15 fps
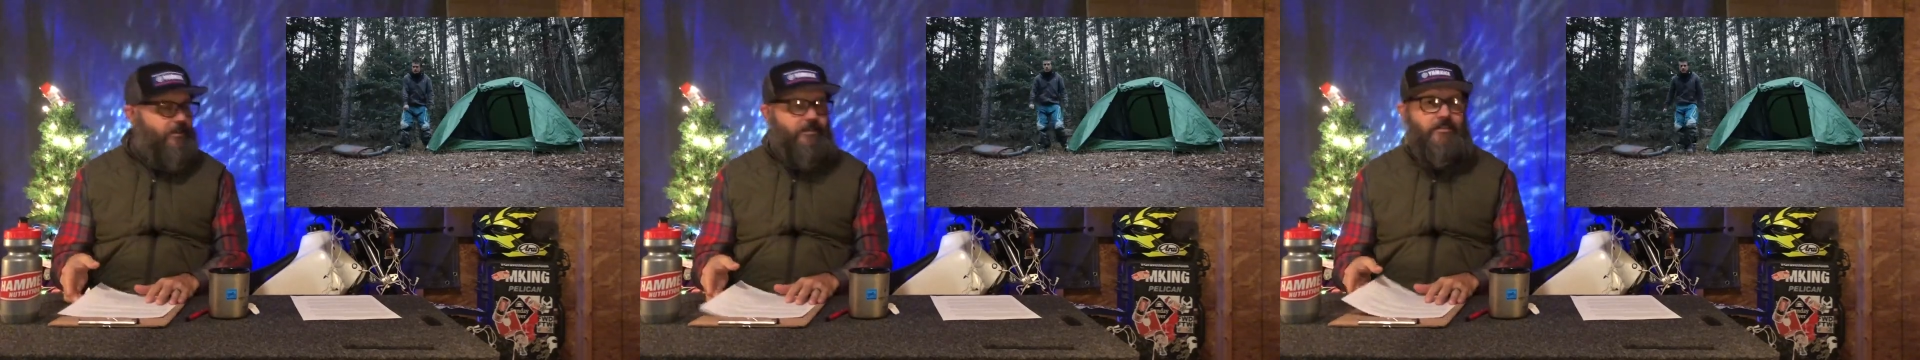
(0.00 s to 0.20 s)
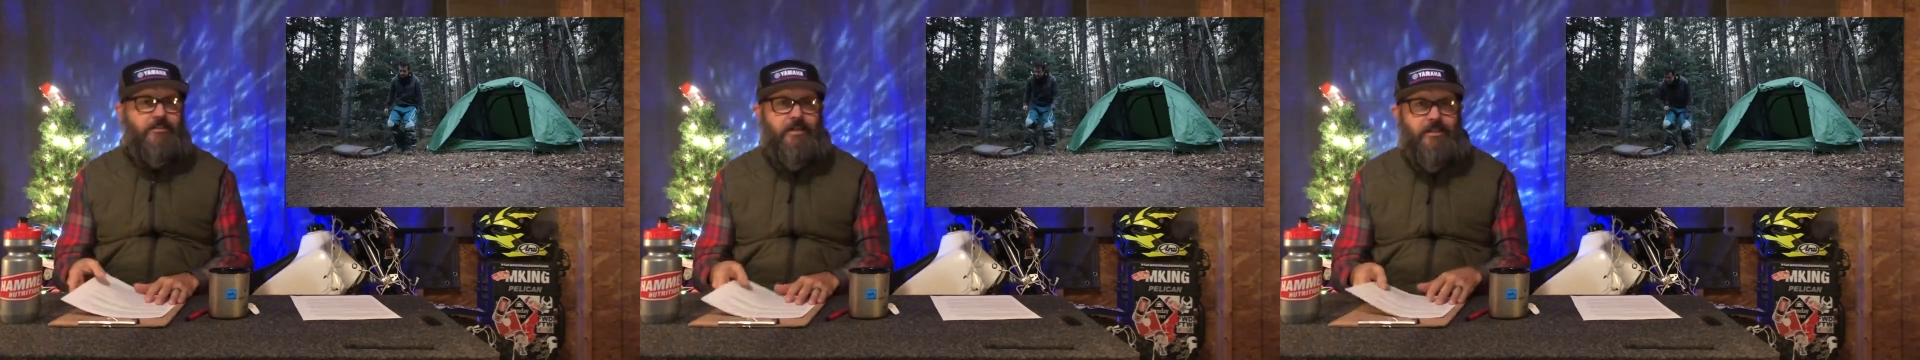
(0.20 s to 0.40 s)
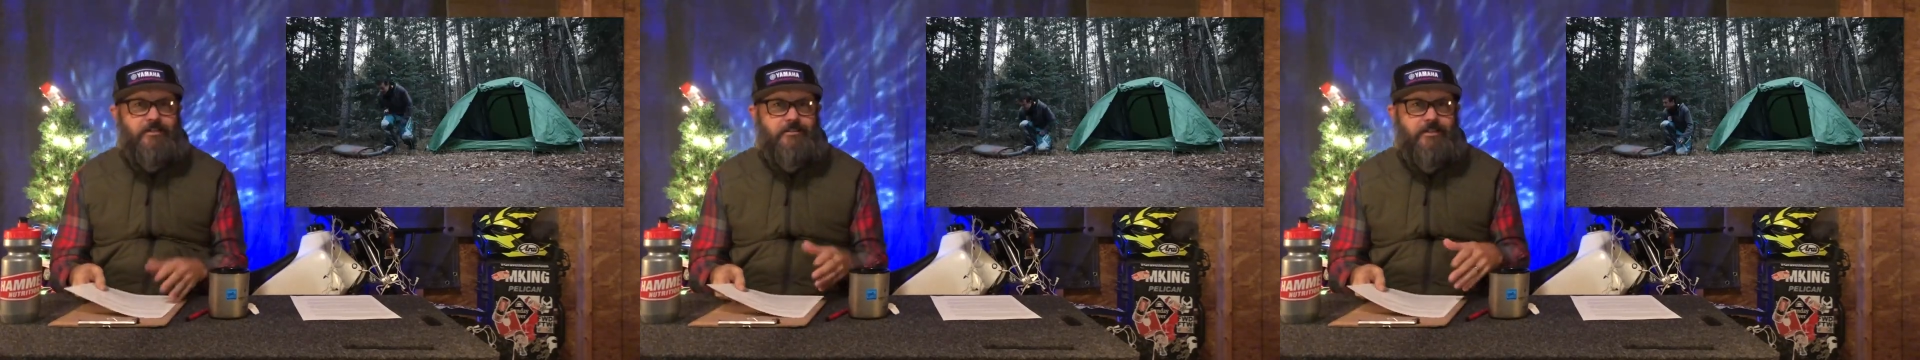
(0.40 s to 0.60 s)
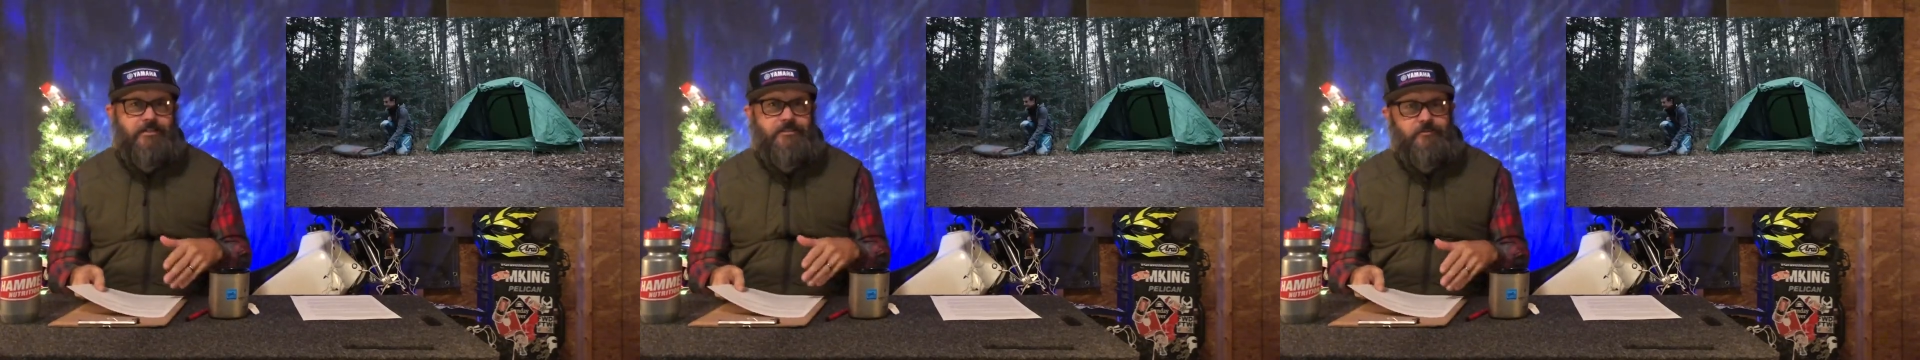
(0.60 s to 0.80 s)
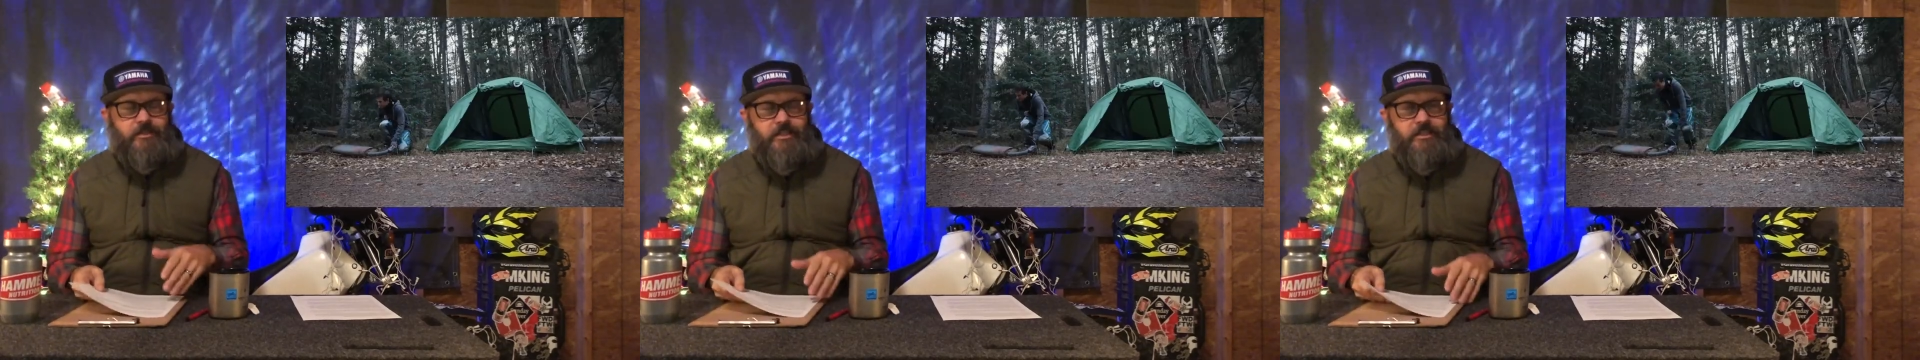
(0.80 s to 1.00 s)
How can I take
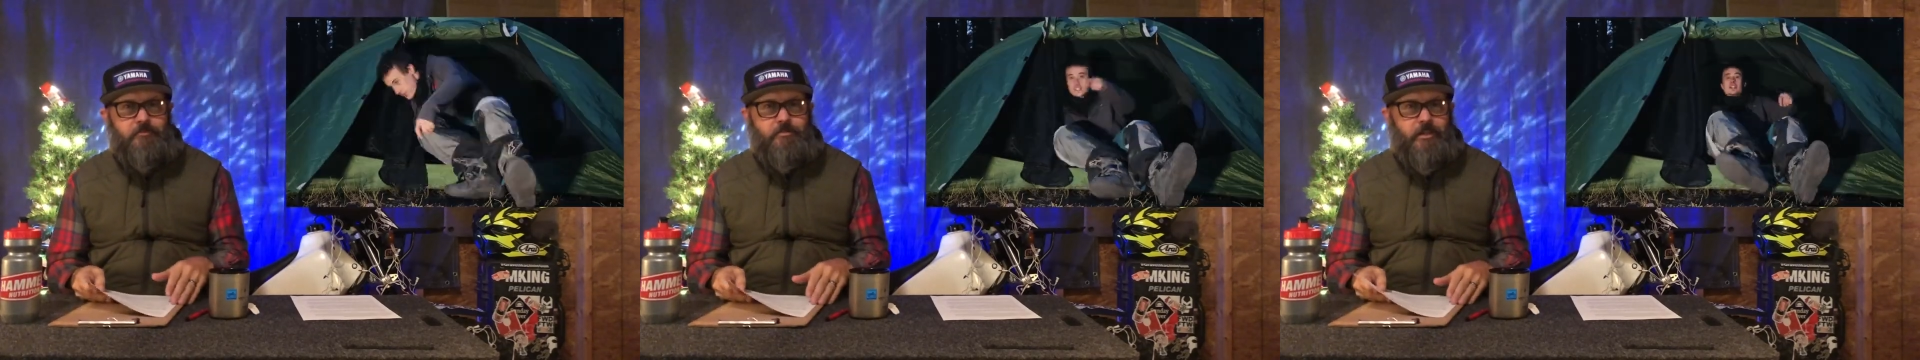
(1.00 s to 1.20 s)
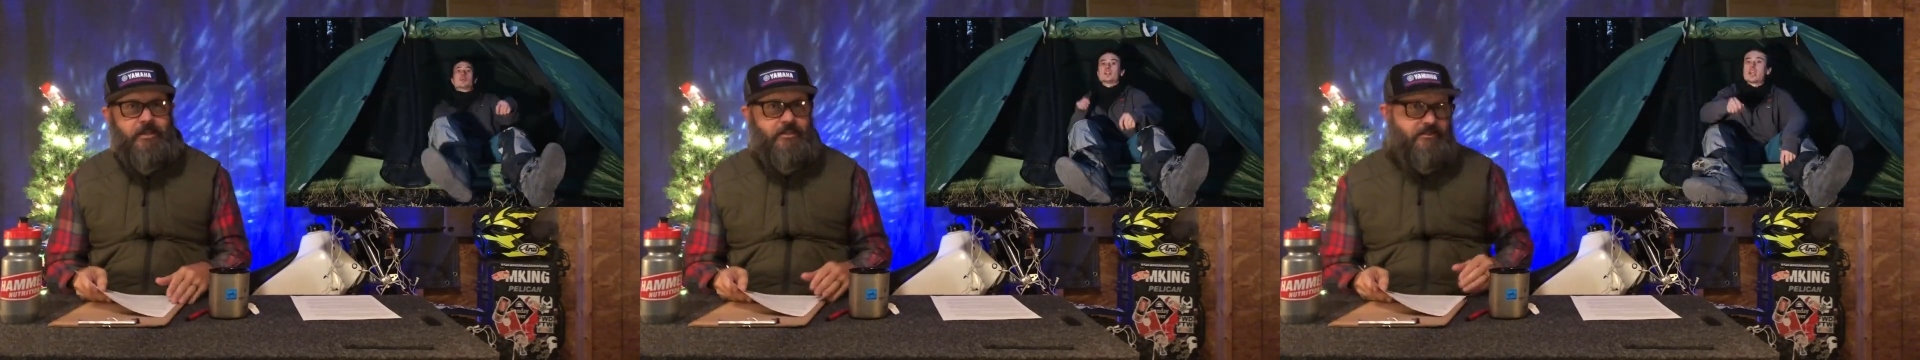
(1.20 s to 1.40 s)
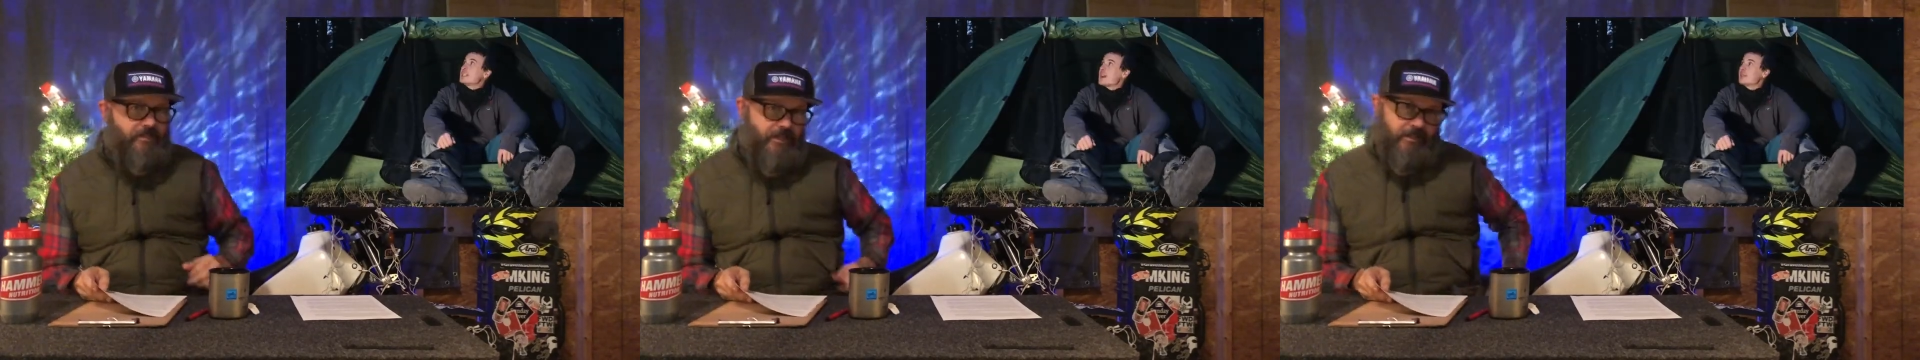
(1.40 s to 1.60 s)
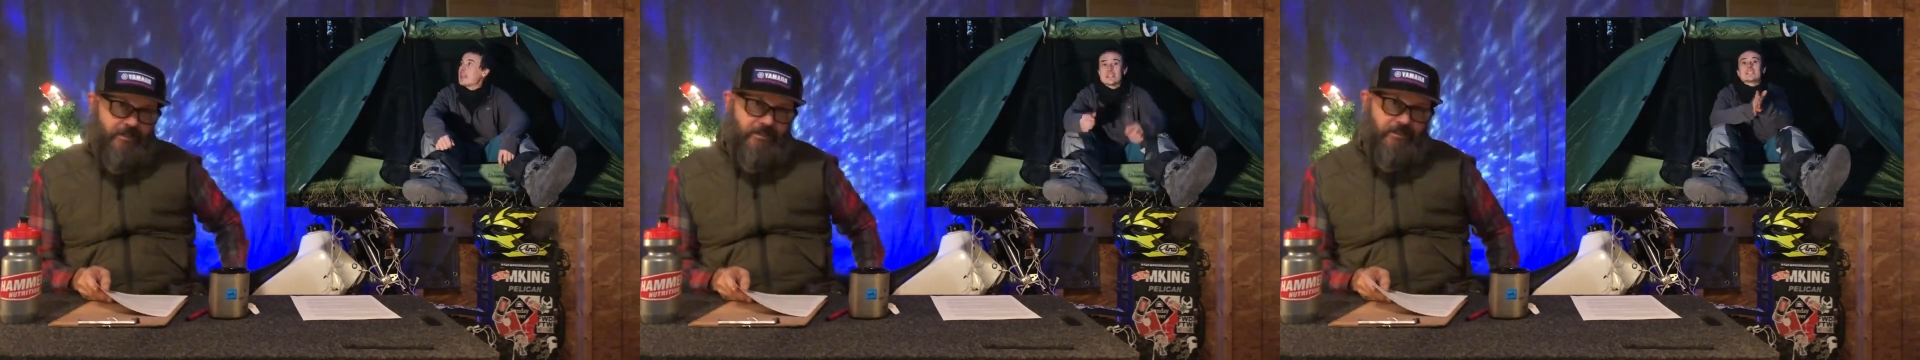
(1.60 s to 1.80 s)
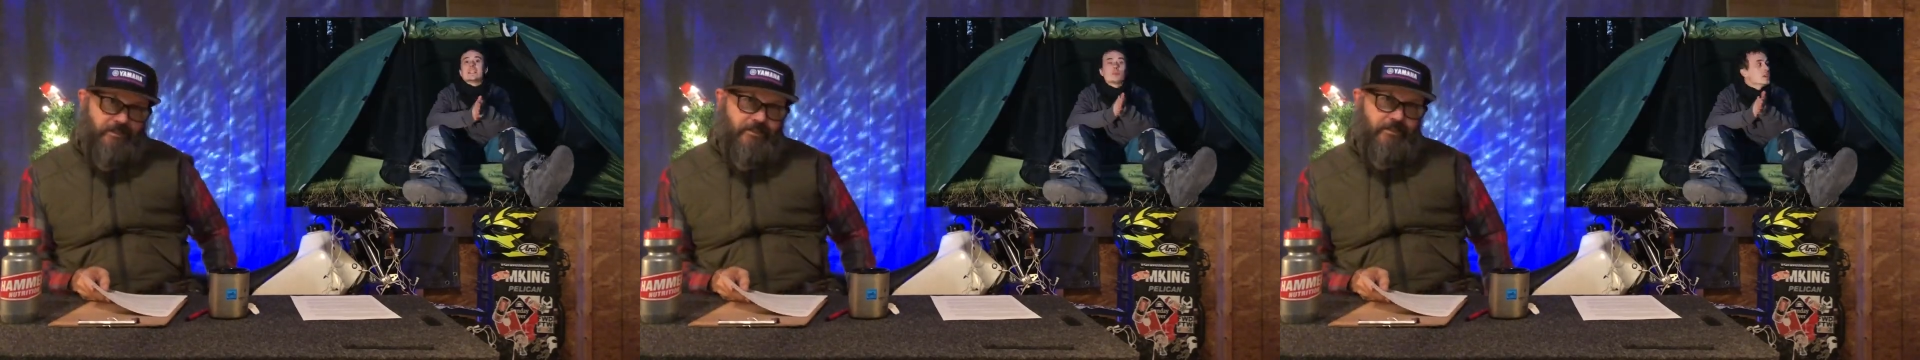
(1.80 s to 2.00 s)
some heated pants? Can I
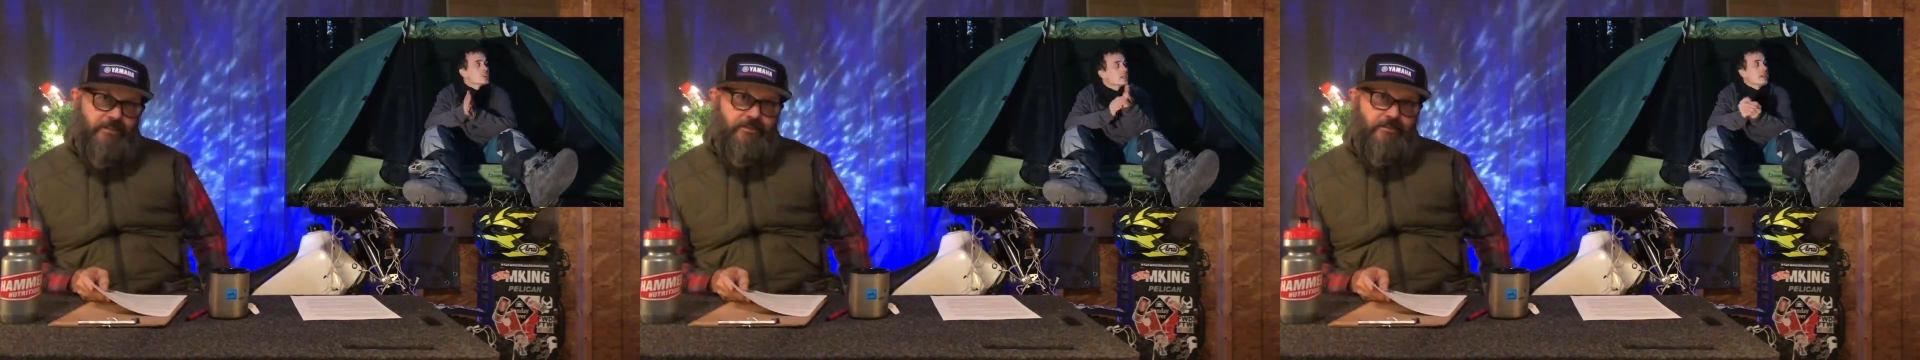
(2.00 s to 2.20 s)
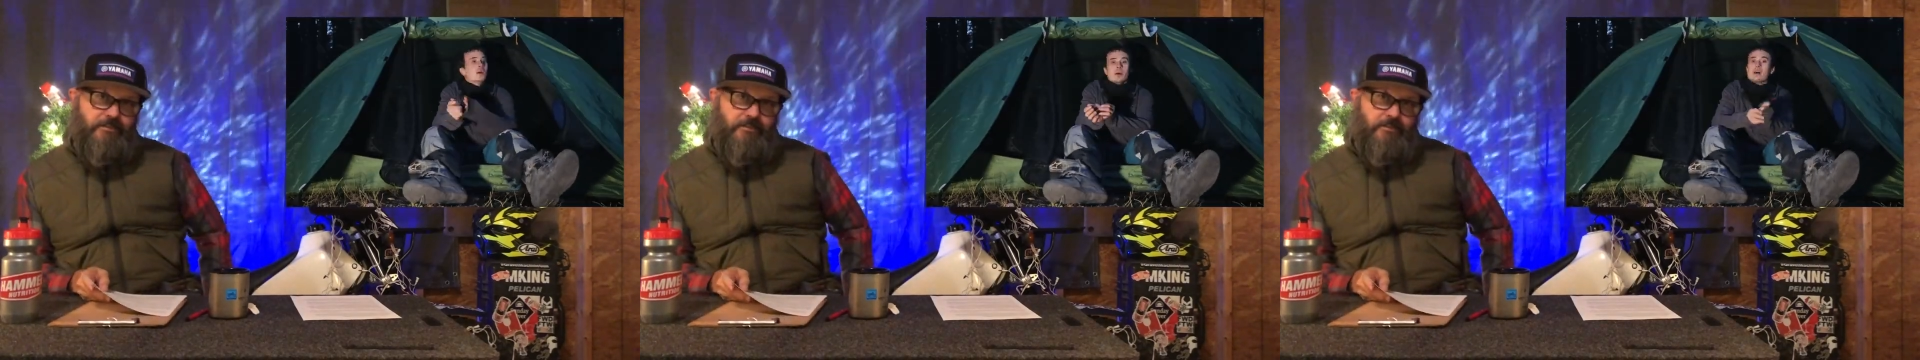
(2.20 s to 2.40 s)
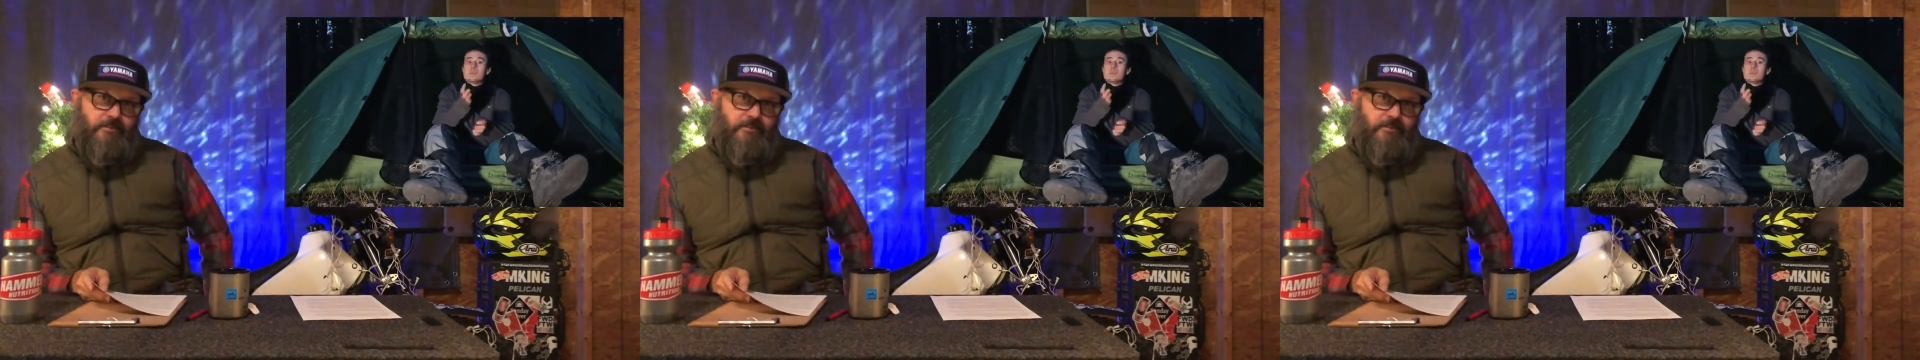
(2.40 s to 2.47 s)
get a heated,